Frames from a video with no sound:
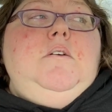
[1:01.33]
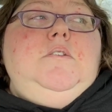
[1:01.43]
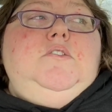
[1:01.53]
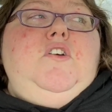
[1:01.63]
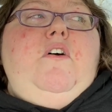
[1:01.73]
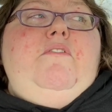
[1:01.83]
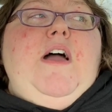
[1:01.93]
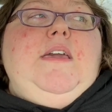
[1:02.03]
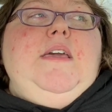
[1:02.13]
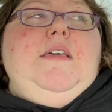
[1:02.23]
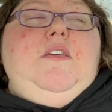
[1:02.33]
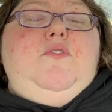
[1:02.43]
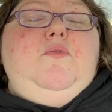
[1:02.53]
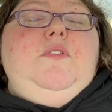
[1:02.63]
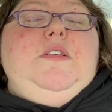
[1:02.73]
So if I can get
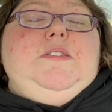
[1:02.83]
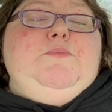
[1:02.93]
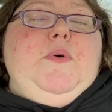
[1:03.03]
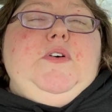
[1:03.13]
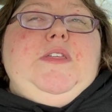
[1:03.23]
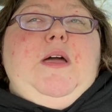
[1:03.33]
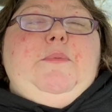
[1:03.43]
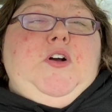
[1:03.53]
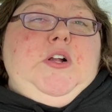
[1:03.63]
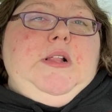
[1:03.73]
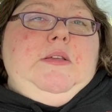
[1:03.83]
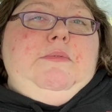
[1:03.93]
through this book that I'm currently